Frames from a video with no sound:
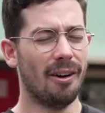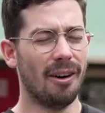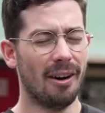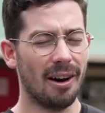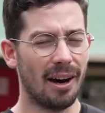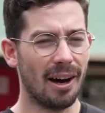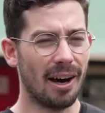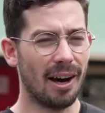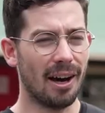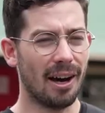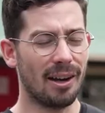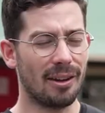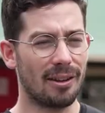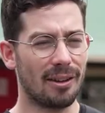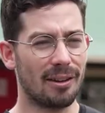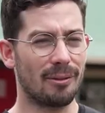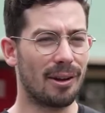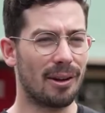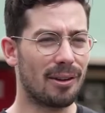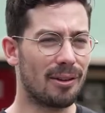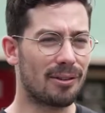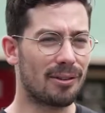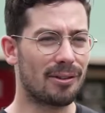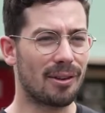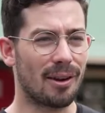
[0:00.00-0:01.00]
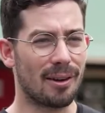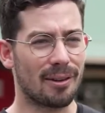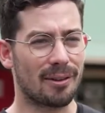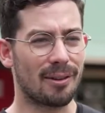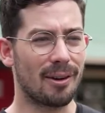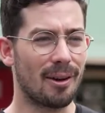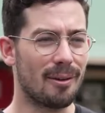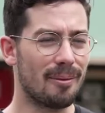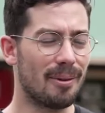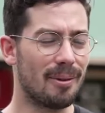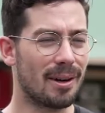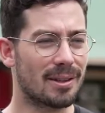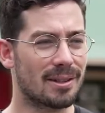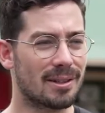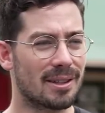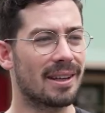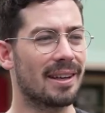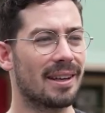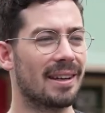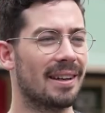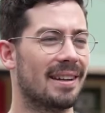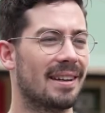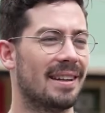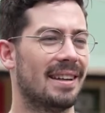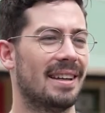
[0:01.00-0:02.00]
I hate When the Saints Go Marching
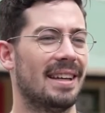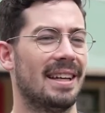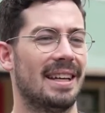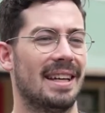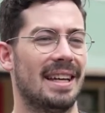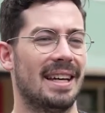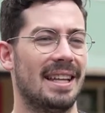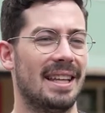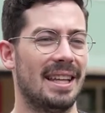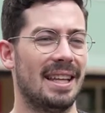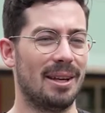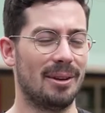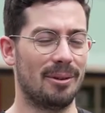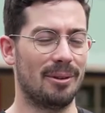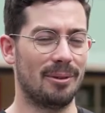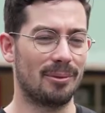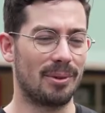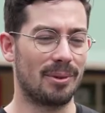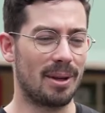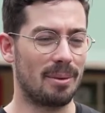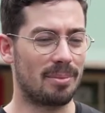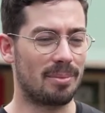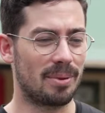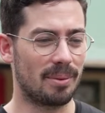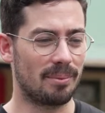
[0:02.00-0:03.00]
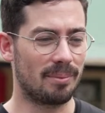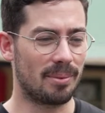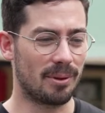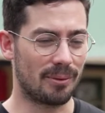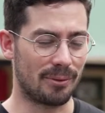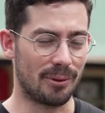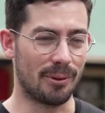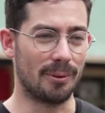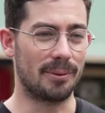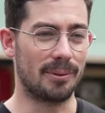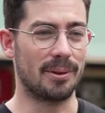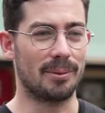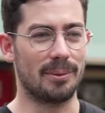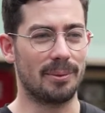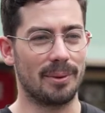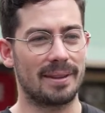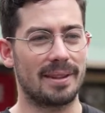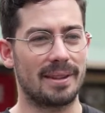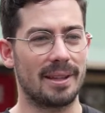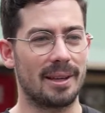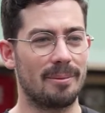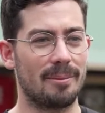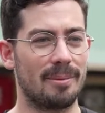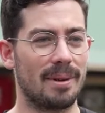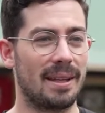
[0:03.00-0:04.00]
In. And then we performed it with
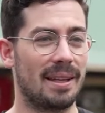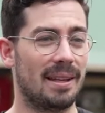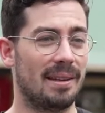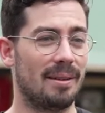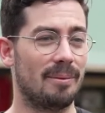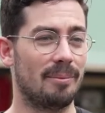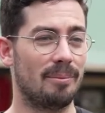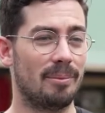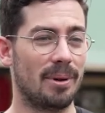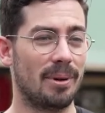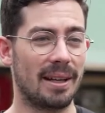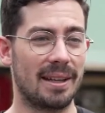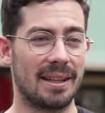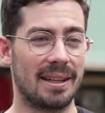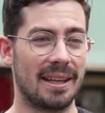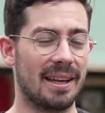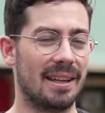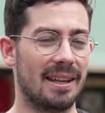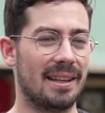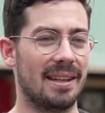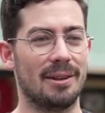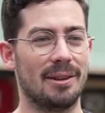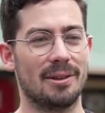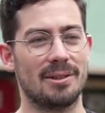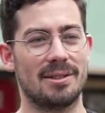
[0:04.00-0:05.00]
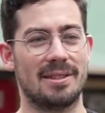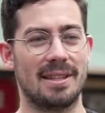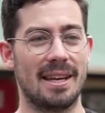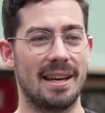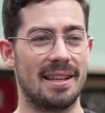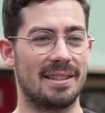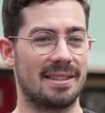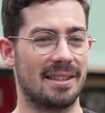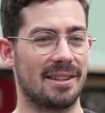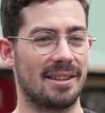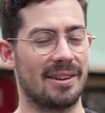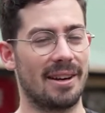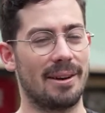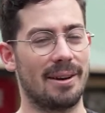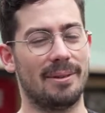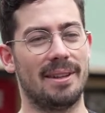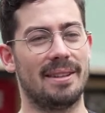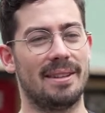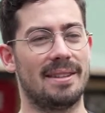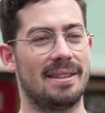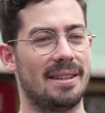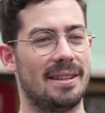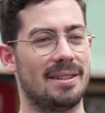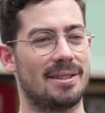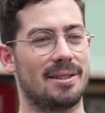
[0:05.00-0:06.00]
them, and by the end he was dancing around with
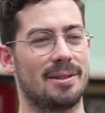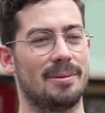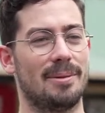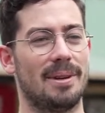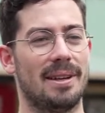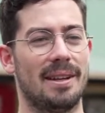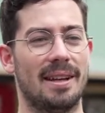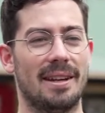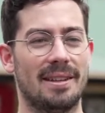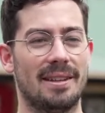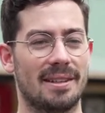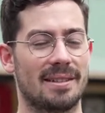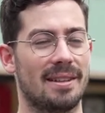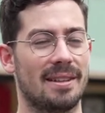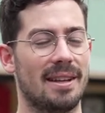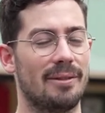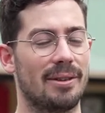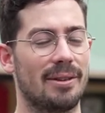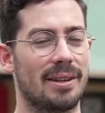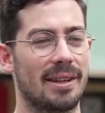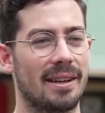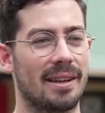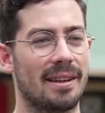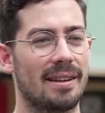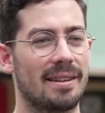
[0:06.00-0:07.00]
his instrument and just loving it.